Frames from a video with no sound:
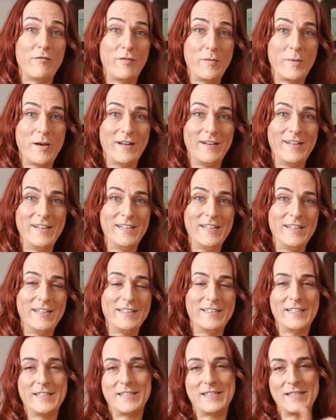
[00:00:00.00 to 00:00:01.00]

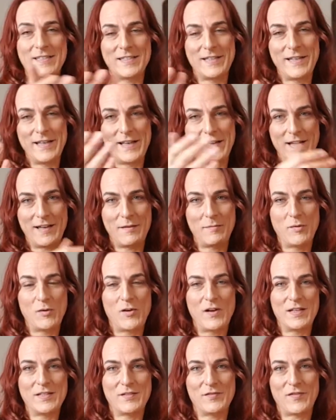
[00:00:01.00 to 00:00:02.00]
everybody, this is Nia
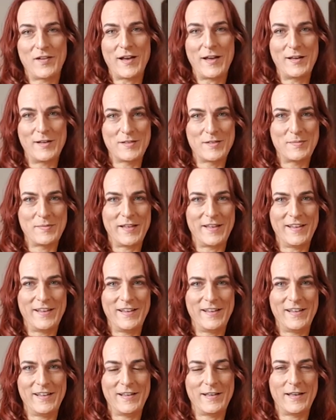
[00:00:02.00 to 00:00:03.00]
Boaz Fyler
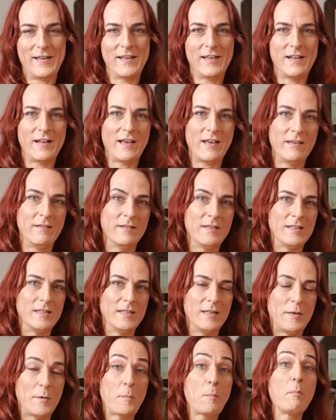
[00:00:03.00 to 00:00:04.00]
speaking, and I
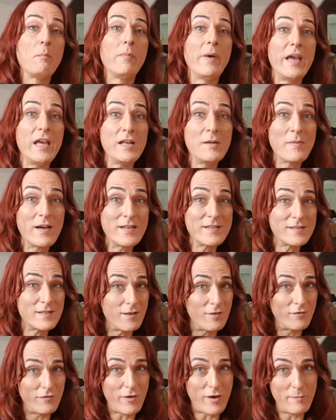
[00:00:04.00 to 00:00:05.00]
made
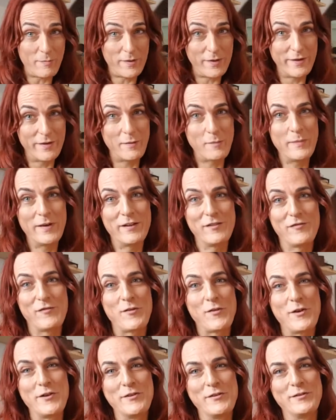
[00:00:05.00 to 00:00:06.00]
myself up a little bit
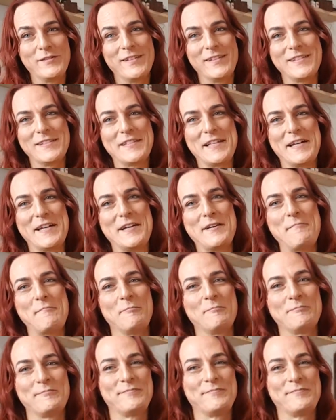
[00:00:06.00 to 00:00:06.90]
for you this time.